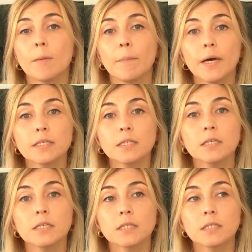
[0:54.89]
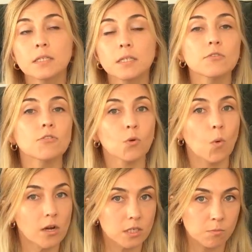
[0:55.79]
but it still
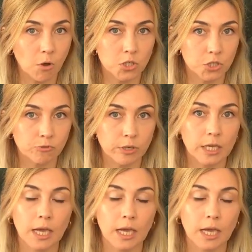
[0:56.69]
requires monitoring